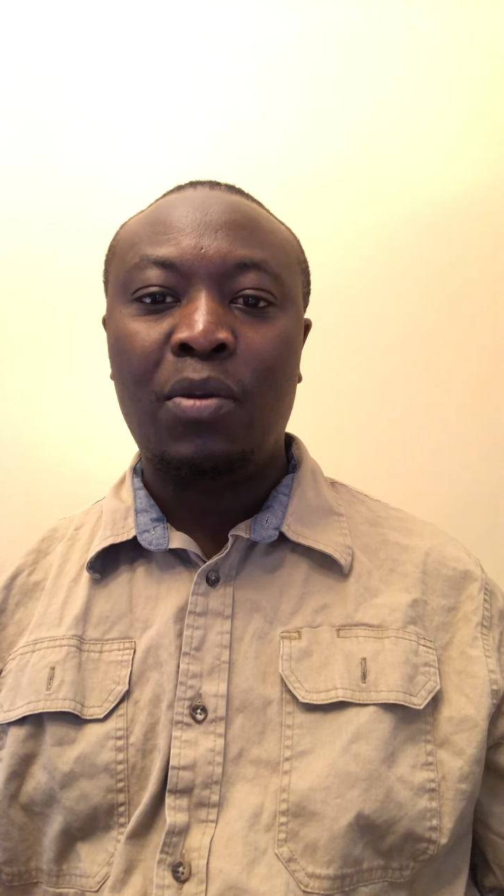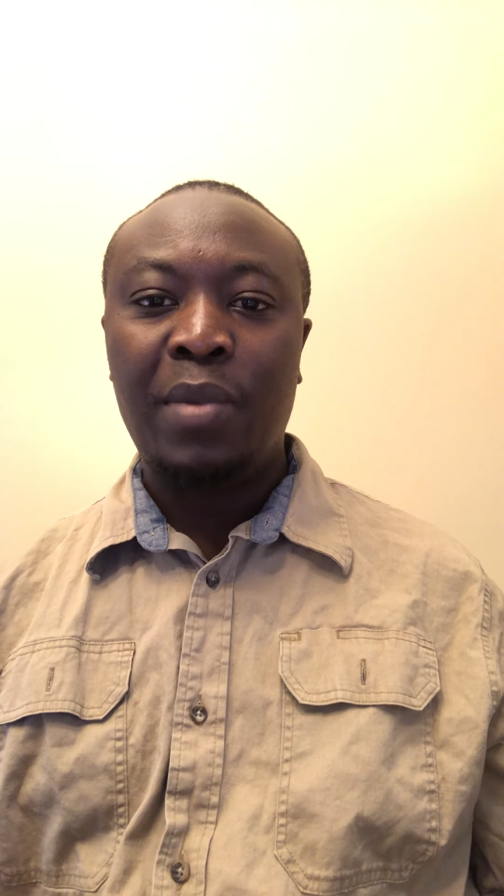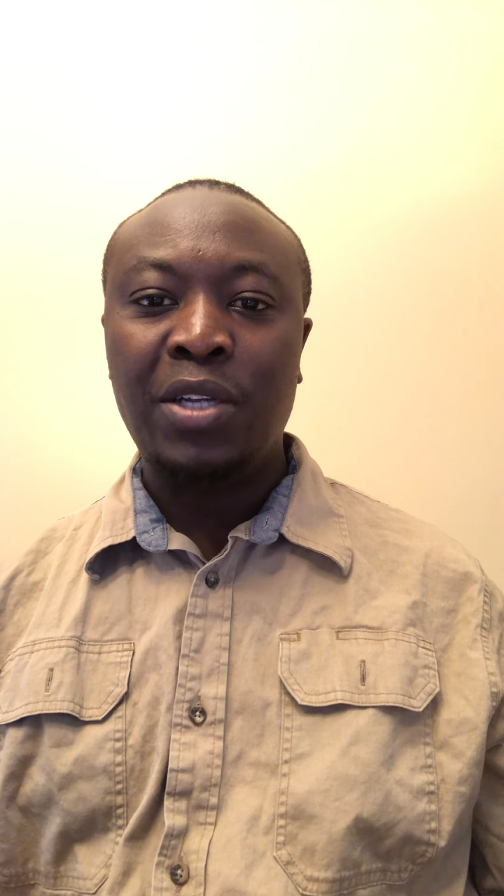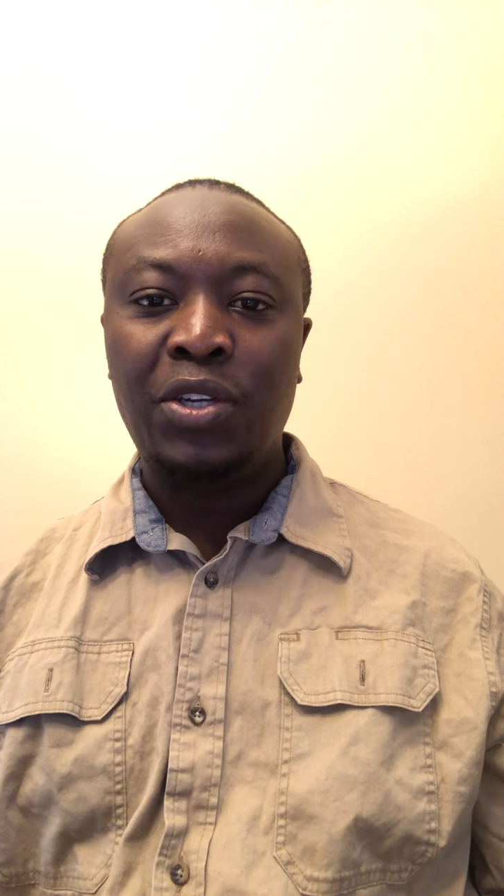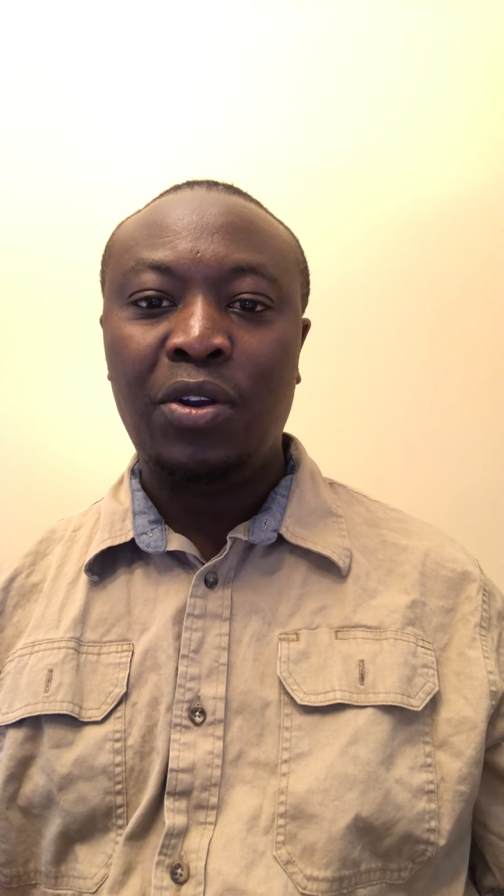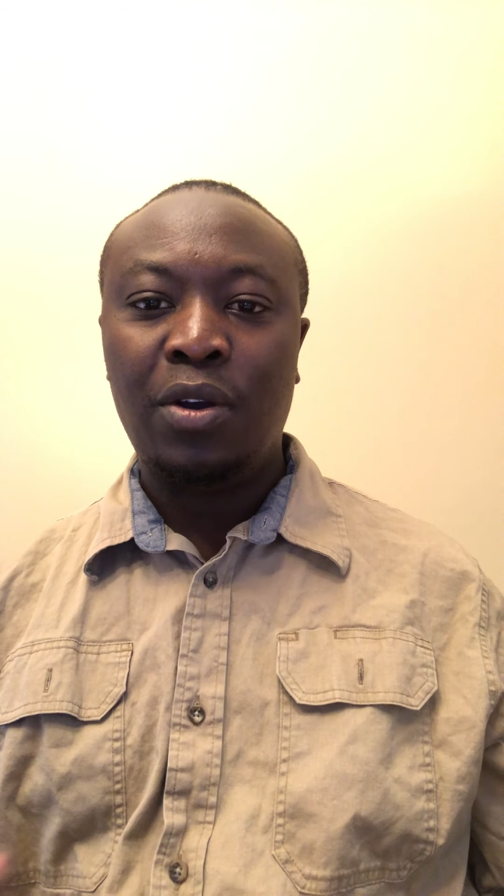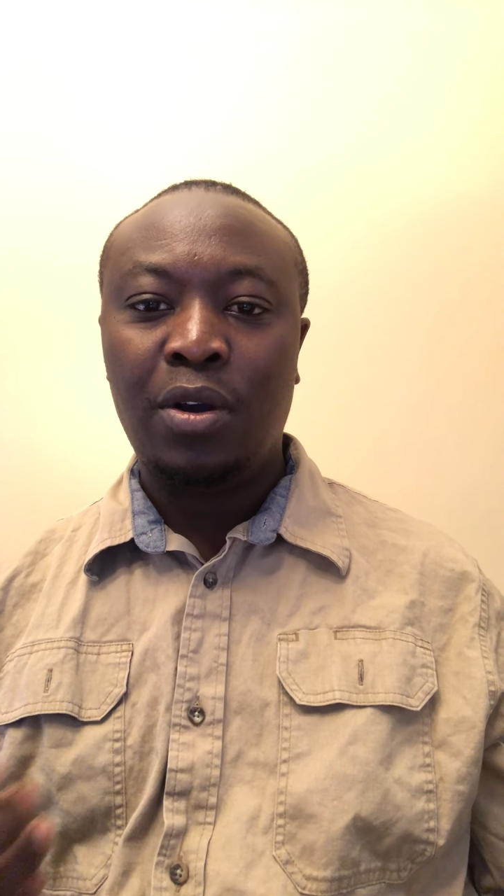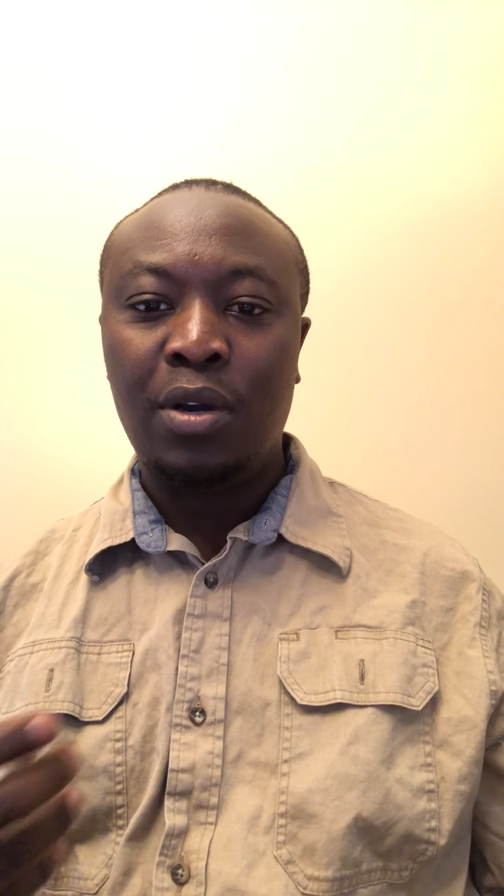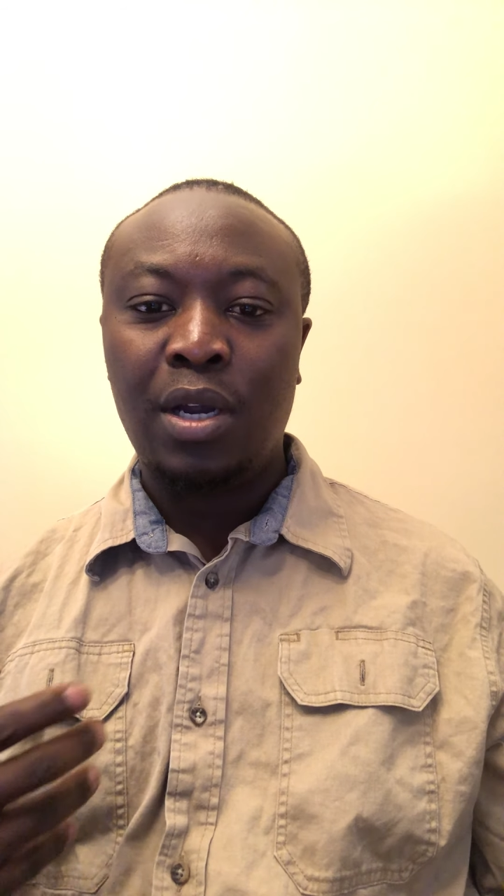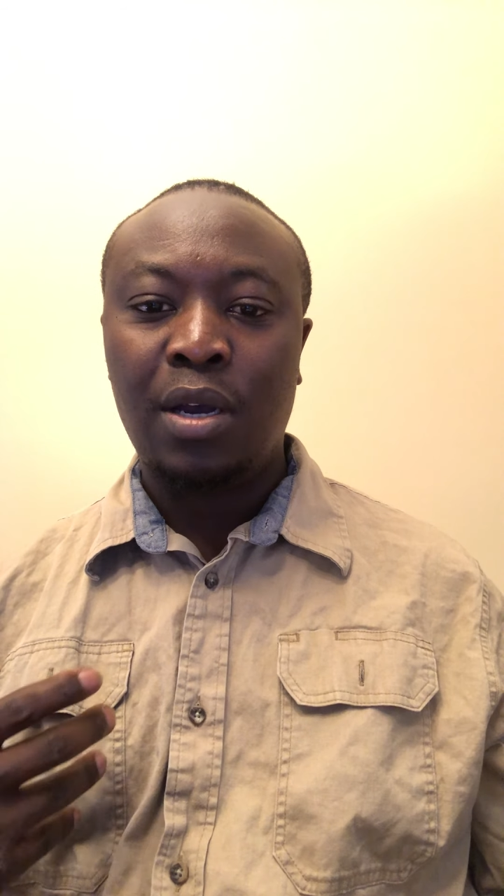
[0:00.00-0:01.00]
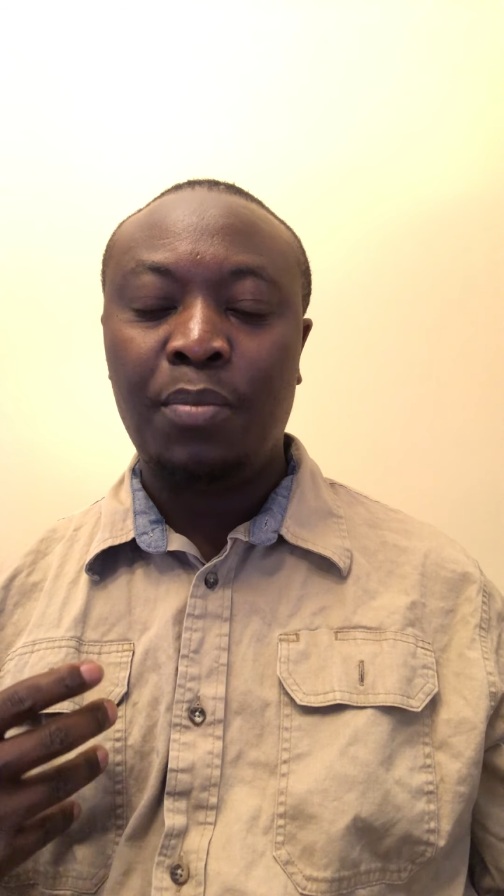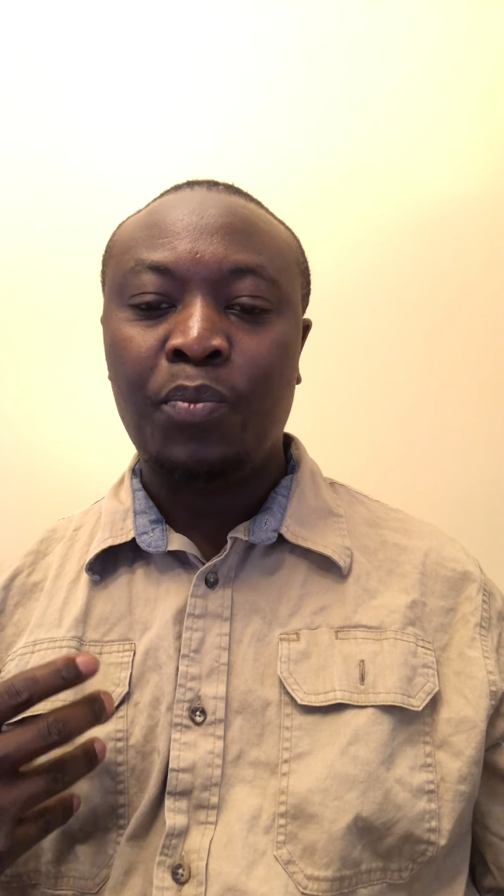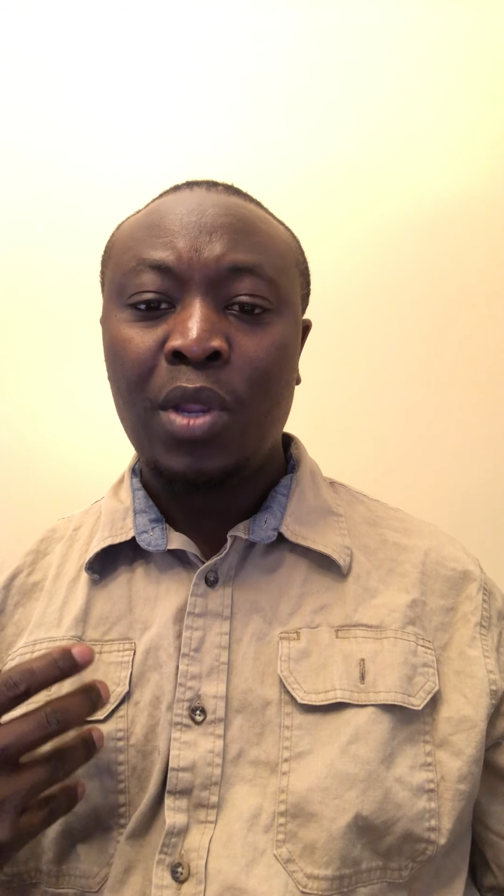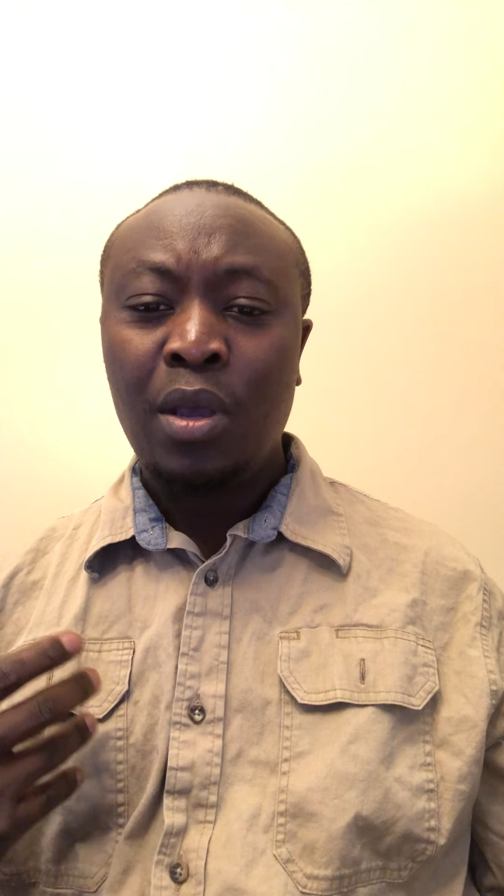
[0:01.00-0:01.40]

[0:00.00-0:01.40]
commercial on